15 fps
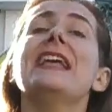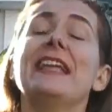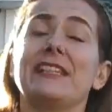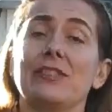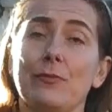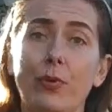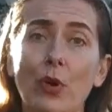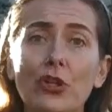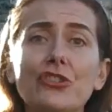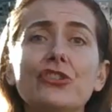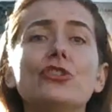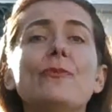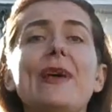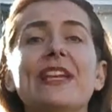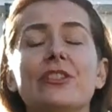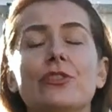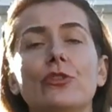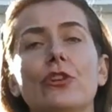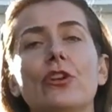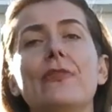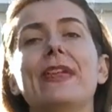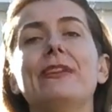It's important to make
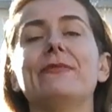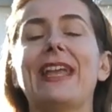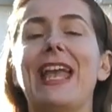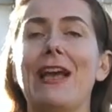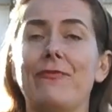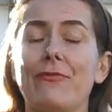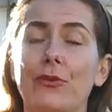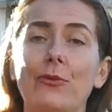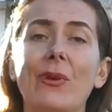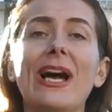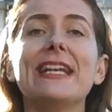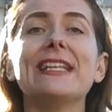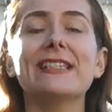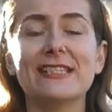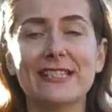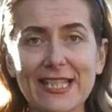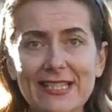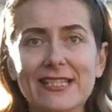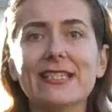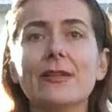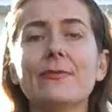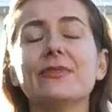sure that we have the right
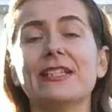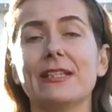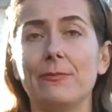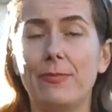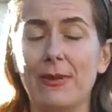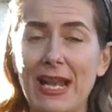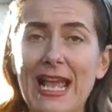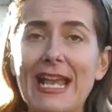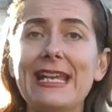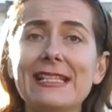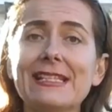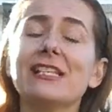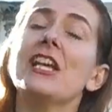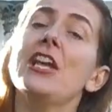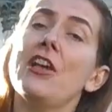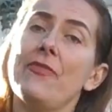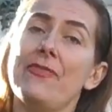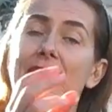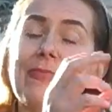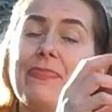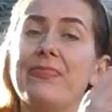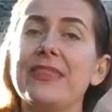systems in place,
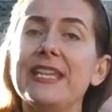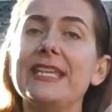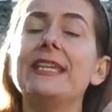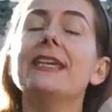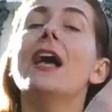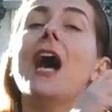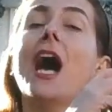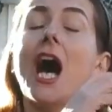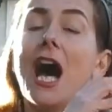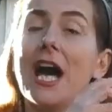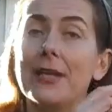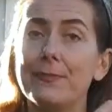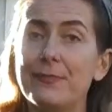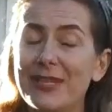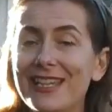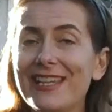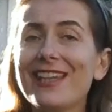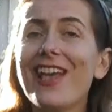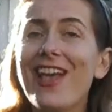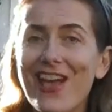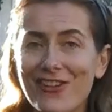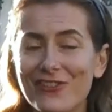that the
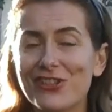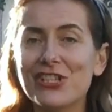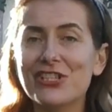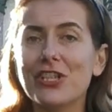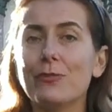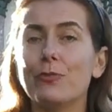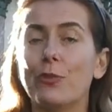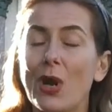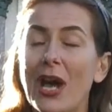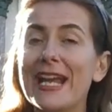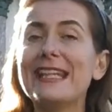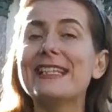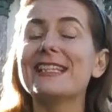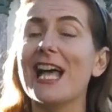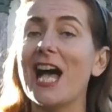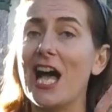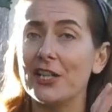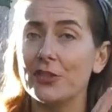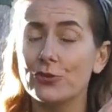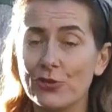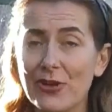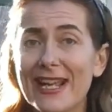IP ownership rights are
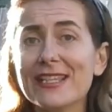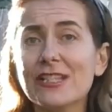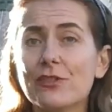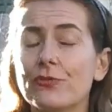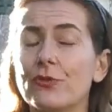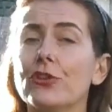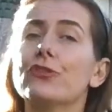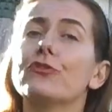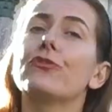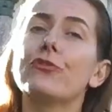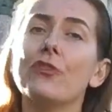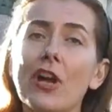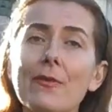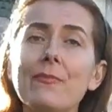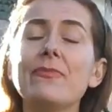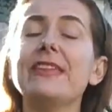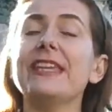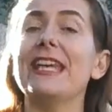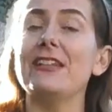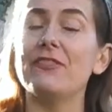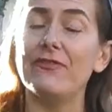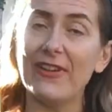transferred from the
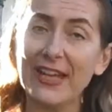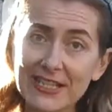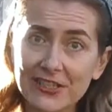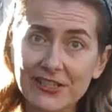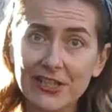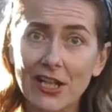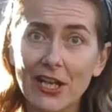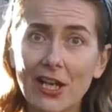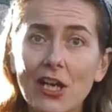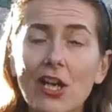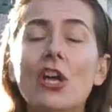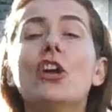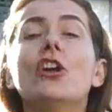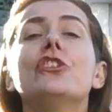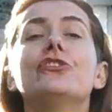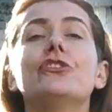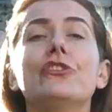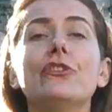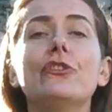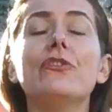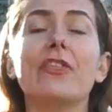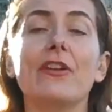inventor
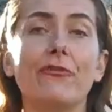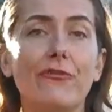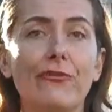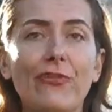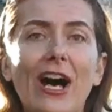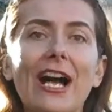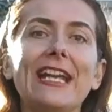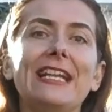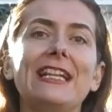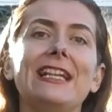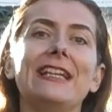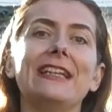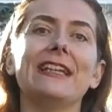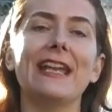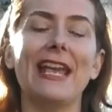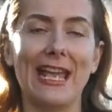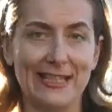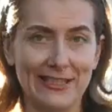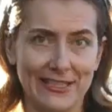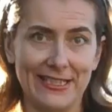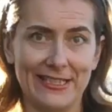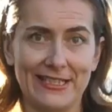to the filing
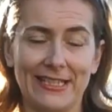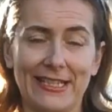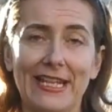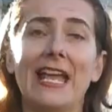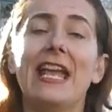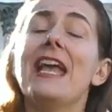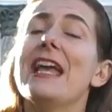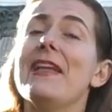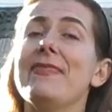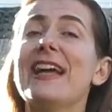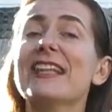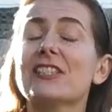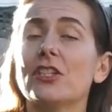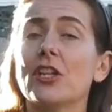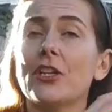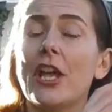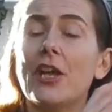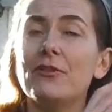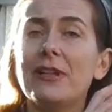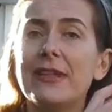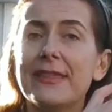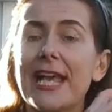entity. And that's not
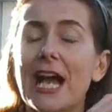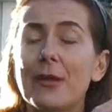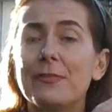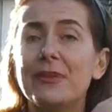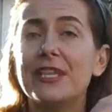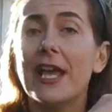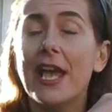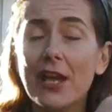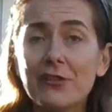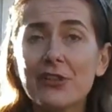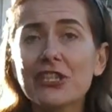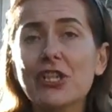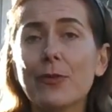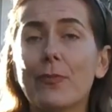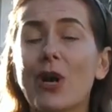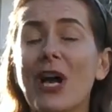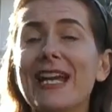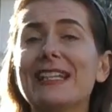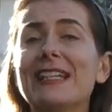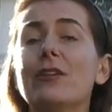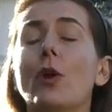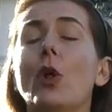only the IP ownership
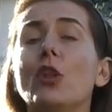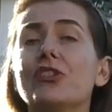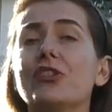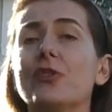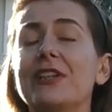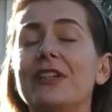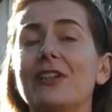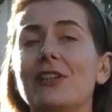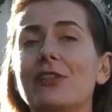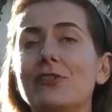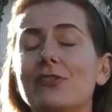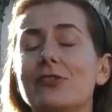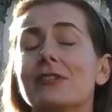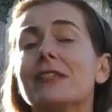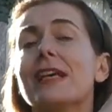right, it also includes